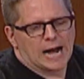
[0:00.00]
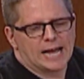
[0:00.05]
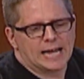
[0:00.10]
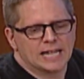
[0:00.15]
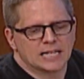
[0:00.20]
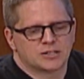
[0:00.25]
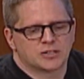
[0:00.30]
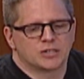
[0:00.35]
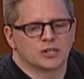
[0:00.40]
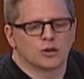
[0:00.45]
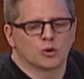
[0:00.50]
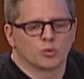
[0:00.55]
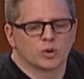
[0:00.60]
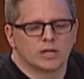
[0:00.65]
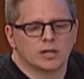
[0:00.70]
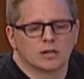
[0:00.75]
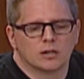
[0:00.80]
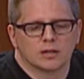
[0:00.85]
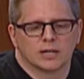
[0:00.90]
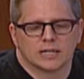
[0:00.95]
it's still
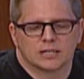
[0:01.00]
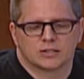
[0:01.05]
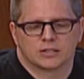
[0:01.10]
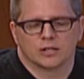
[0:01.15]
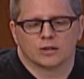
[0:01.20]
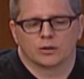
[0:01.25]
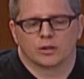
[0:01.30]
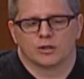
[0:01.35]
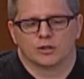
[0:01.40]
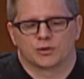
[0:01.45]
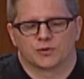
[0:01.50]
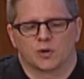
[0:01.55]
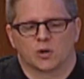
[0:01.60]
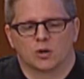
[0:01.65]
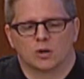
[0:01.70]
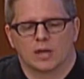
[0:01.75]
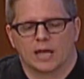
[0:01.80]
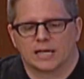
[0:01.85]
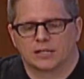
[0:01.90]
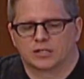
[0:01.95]
real, it's still
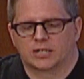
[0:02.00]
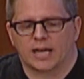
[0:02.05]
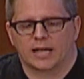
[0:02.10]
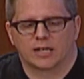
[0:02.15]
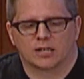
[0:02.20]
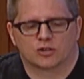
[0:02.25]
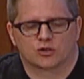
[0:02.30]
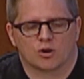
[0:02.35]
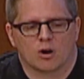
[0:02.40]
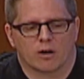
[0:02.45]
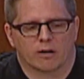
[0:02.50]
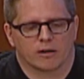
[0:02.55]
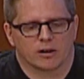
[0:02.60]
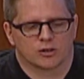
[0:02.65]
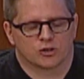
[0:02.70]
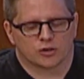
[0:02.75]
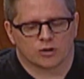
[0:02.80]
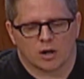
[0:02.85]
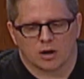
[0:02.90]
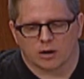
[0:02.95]
useful, it's getting stronger
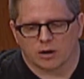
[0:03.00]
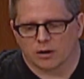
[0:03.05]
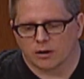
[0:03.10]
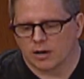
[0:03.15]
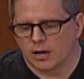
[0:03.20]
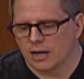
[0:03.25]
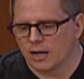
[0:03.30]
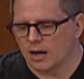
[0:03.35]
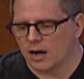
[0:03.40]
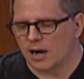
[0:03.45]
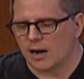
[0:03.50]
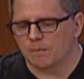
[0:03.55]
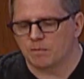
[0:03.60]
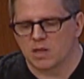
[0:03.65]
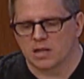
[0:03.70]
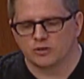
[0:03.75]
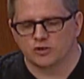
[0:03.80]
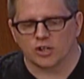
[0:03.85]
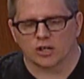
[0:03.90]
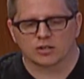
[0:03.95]
and stronger.
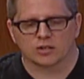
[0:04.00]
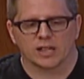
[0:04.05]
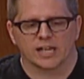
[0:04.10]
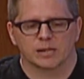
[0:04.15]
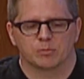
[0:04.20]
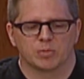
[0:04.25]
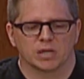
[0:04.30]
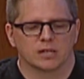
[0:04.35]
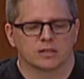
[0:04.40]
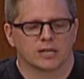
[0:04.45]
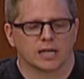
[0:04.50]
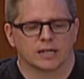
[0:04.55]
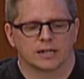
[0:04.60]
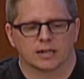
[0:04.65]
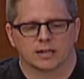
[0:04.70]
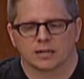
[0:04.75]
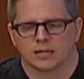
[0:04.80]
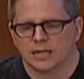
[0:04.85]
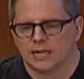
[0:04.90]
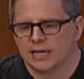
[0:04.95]
Just like big
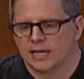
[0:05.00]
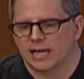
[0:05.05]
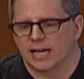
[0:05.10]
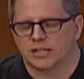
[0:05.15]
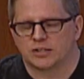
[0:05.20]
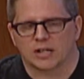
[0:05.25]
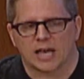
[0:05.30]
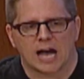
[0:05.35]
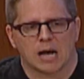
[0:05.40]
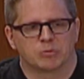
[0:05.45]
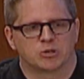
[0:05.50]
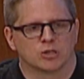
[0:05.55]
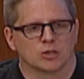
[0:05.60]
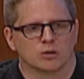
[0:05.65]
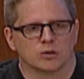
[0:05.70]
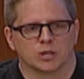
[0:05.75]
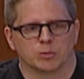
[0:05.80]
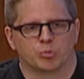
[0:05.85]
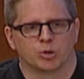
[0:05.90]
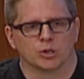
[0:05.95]
data, it's
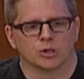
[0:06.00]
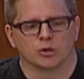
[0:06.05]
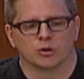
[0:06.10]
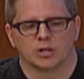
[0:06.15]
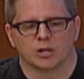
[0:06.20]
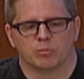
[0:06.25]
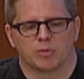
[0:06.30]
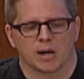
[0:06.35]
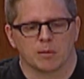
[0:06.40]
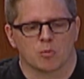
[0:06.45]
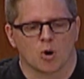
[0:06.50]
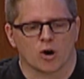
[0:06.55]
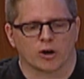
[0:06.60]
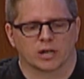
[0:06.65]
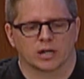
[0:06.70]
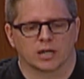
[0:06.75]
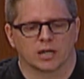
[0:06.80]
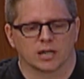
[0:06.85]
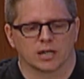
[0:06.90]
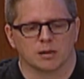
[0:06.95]
absolutely polluted by
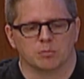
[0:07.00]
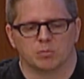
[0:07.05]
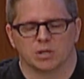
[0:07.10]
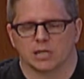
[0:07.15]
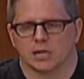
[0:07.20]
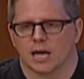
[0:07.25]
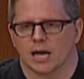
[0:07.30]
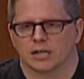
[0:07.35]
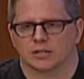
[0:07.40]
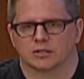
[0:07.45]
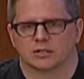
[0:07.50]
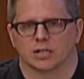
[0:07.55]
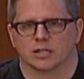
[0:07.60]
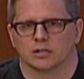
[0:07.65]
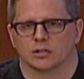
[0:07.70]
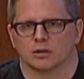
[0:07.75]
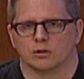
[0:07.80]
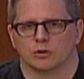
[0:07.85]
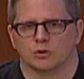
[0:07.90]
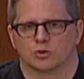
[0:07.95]
marketing and BS,
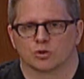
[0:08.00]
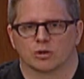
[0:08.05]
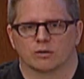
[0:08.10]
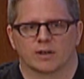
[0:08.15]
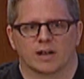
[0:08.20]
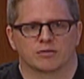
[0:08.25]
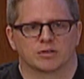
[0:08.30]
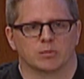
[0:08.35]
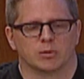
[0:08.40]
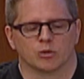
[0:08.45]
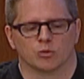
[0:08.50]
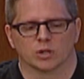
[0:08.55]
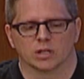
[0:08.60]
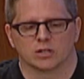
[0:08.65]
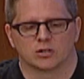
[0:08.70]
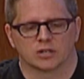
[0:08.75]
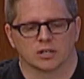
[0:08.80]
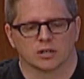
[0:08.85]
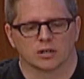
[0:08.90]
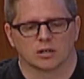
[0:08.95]
and you sort of have to be really
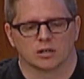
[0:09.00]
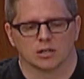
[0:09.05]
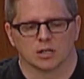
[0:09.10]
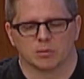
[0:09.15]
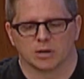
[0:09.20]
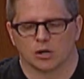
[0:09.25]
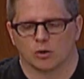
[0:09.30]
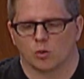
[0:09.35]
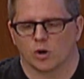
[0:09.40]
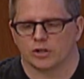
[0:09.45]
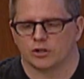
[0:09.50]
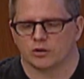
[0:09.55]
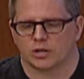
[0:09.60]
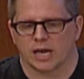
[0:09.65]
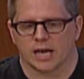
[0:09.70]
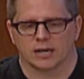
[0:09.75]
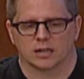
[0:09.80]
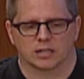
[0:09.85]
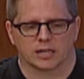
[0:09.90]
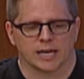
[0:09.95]
cynical about what you
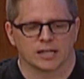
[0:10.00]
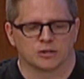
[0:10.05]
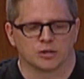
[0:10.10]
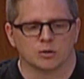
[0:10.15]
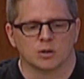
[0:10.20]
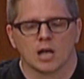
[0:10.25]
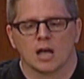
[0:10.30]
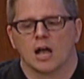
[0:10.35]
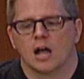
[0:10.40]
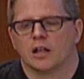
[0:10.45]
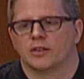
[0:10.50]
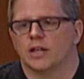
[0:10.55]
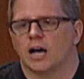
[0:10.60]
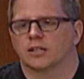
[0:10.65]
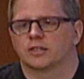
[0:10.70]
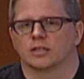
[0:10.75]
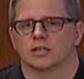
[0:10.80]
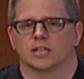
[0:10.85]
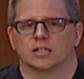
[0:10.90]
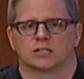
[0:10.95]
can and can't do.
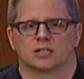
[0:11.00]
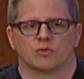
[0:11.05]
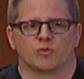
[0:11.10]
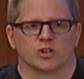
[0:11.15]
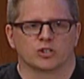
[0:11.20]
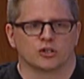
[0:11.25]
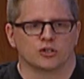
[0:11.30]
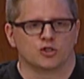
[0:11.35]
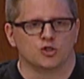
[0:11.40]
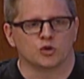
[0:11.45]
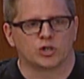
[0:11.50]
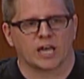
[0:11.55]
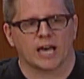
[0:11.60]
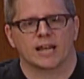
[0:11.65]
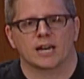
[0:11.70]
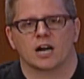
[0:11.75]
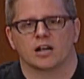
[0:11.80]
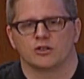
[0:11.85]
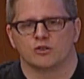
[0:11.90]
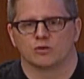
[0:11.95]
Not the least of which is you
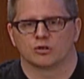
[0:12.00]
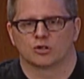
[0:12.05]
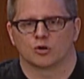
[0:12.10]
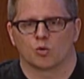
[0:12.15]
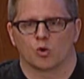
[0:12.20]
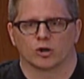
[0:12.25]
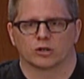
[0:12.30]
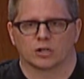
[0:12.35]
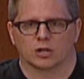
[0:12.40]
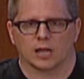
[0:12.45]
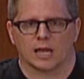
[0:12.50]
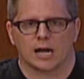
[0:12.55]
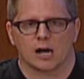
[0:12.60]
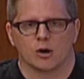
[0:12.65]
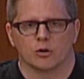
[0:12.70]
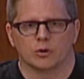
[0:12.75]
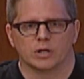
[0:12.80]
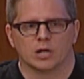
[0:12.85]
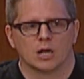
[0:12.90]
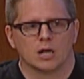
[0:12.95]
cannot use the word
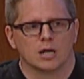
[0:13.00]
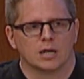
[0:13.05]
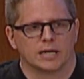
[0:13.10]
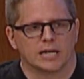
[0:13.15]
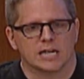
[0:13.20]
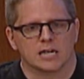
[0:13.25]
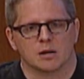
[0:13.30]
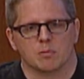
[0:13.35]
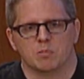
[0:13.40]
cloud in a